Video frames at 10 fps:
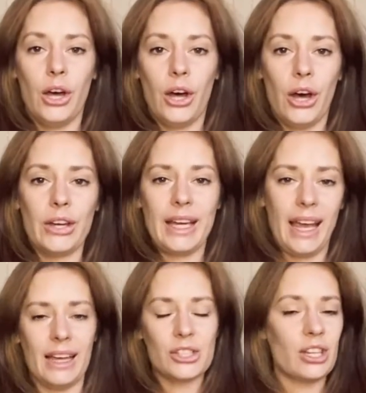Okay,
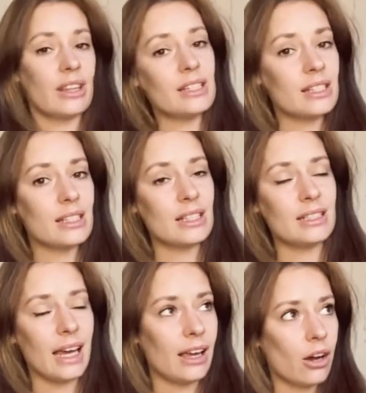so this is the
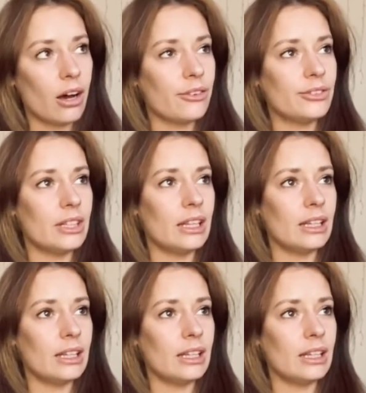day after